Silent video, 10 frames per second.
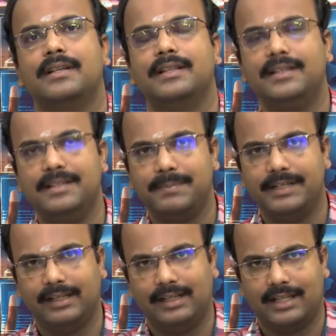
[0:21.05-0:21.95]
In this
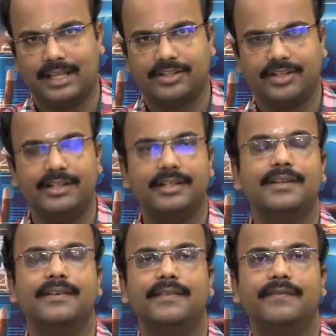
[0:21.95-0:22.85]
particular lecture,
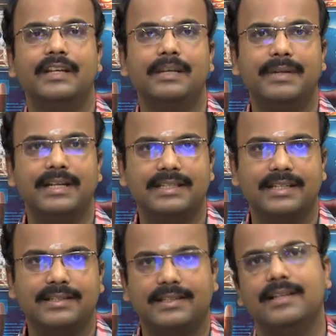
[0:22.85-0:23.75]
we will be
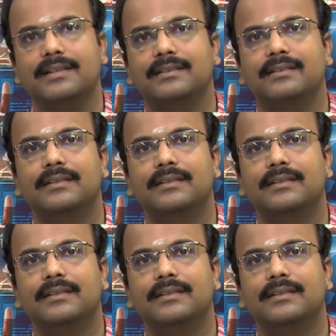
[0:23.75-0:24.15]
discussing